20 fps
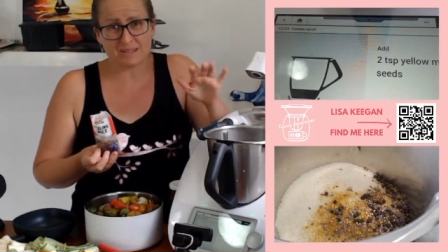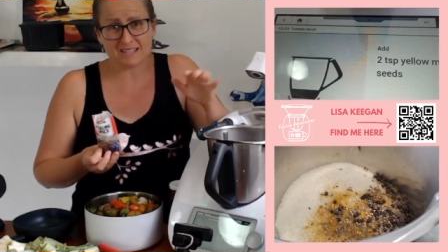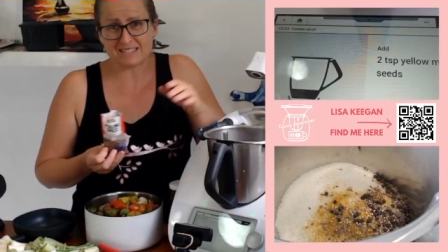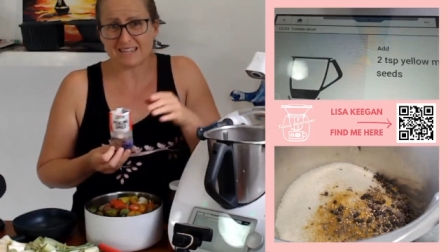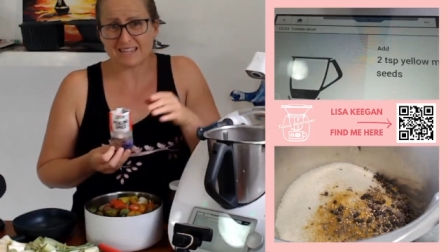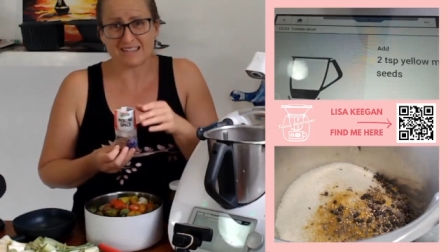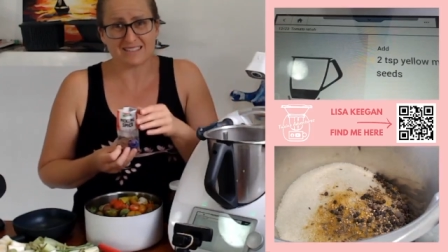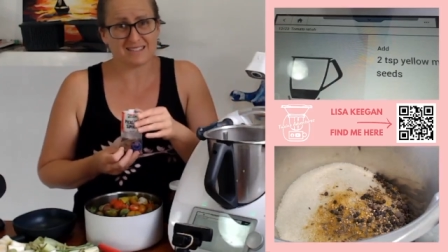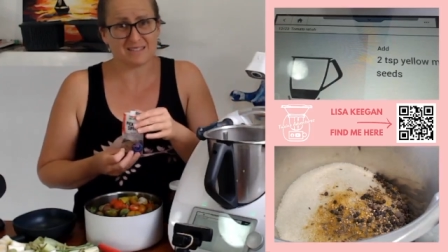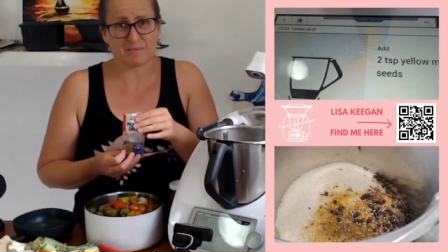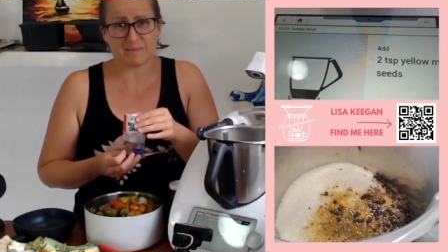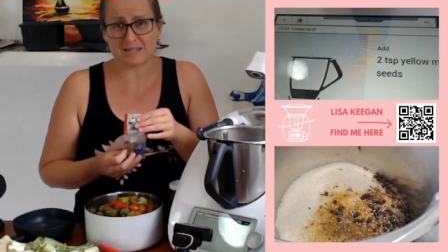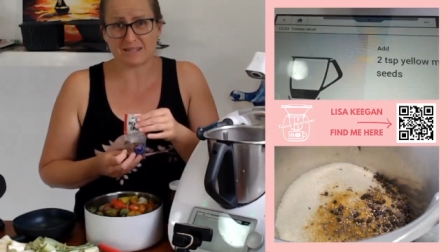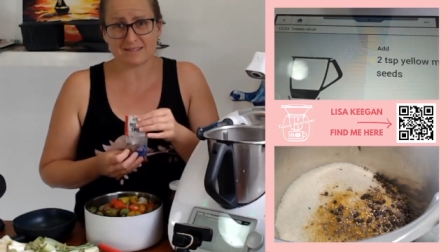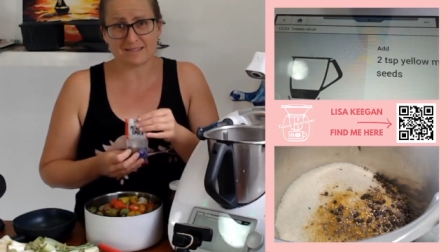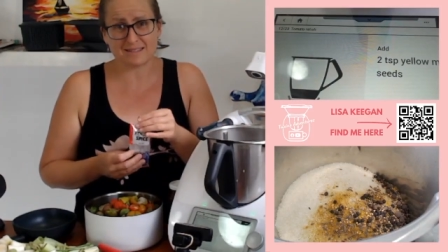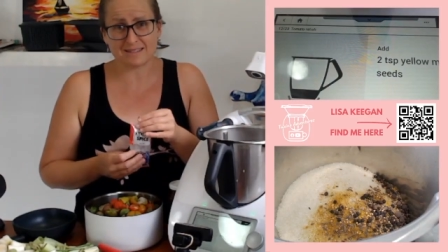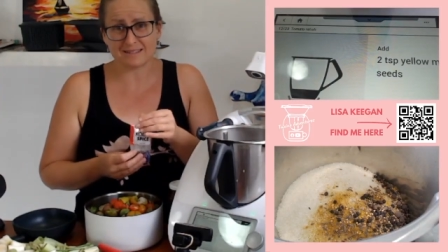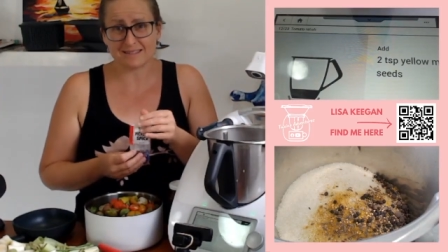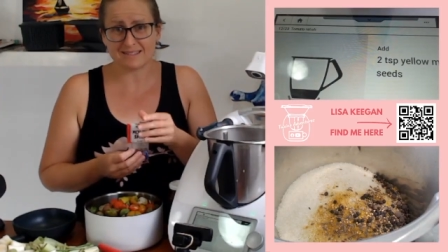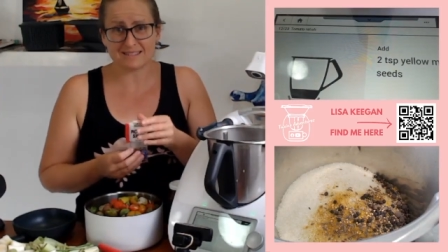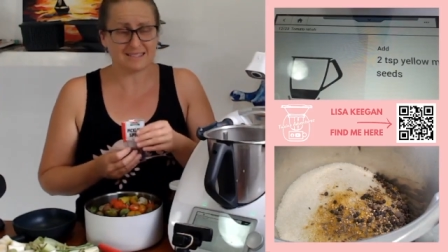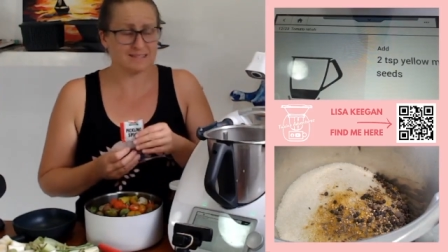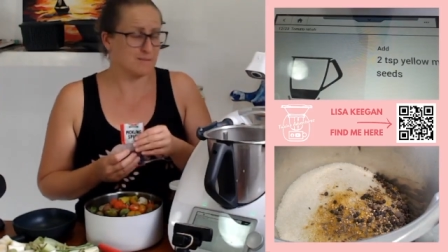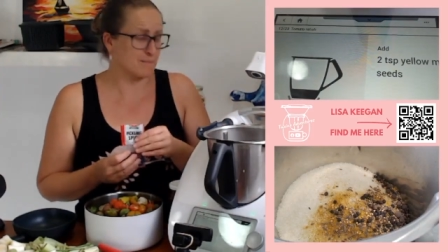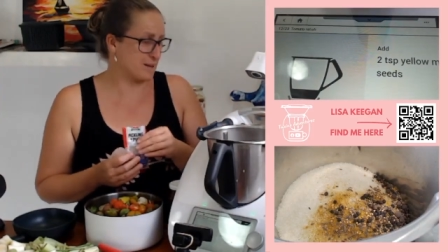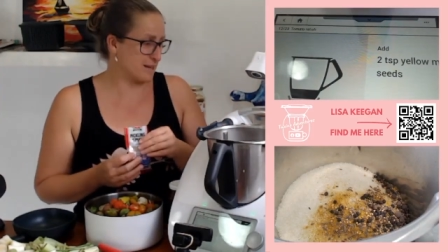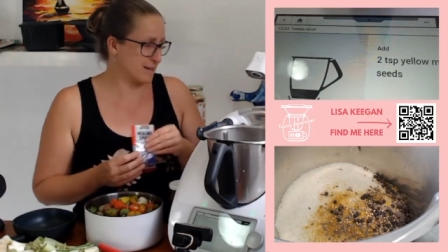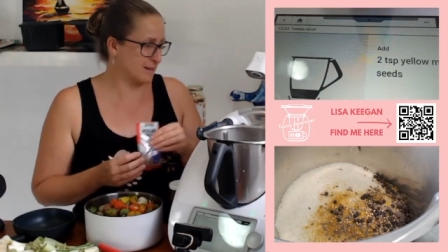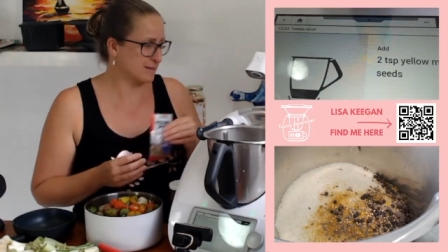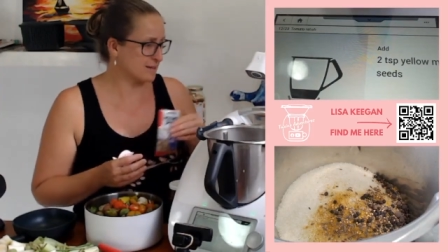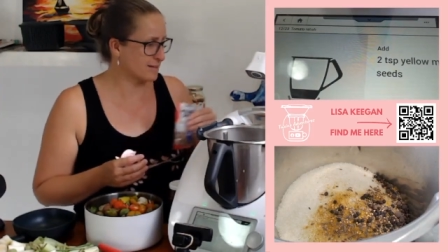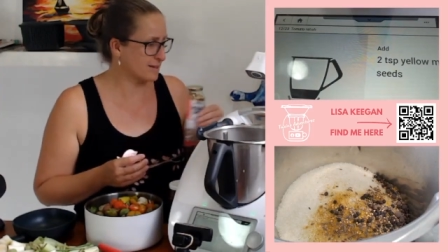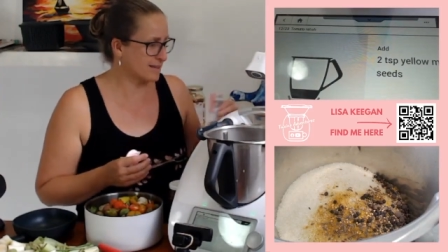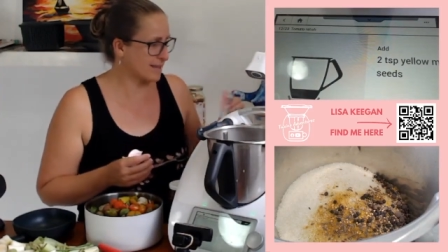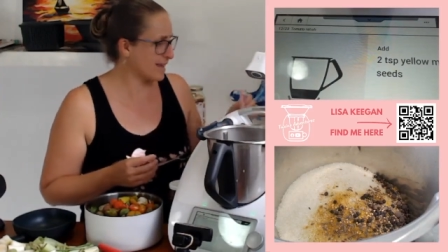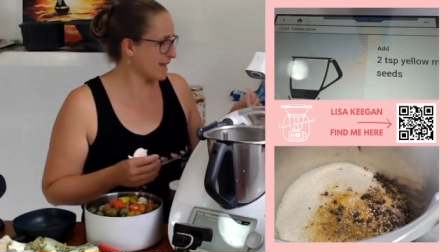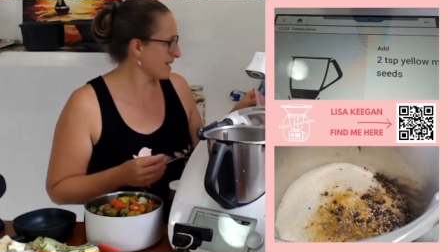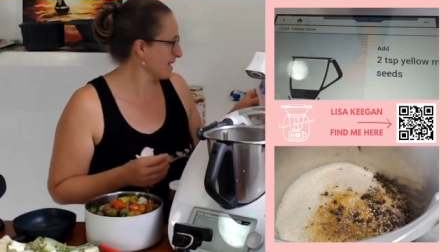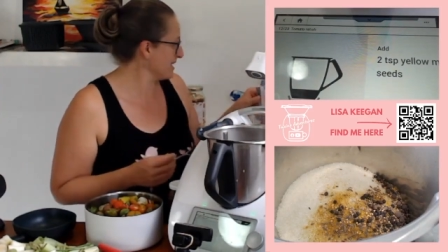It tastes amazing. It doesn't matter.
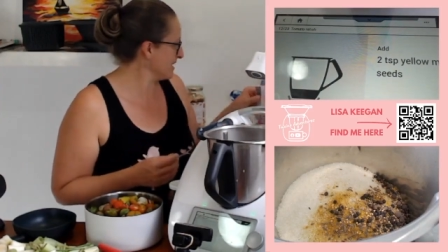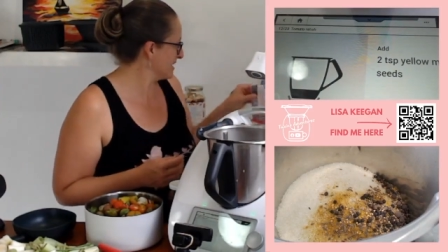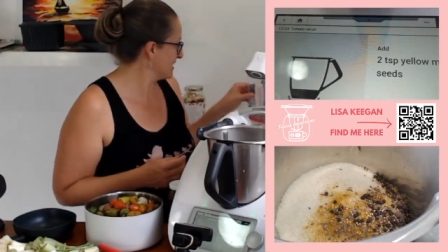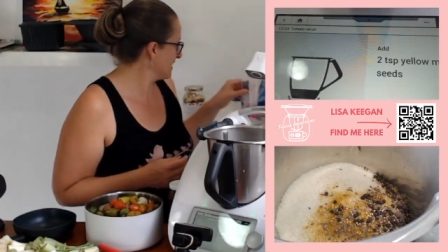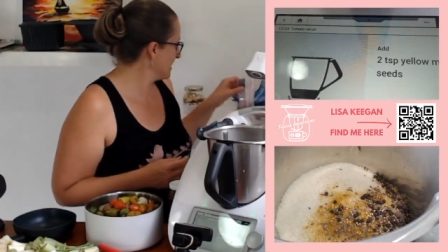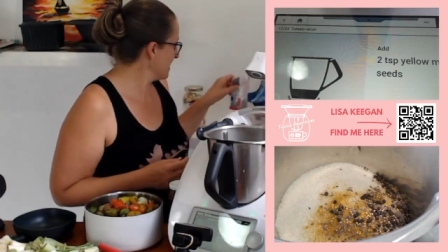Okay.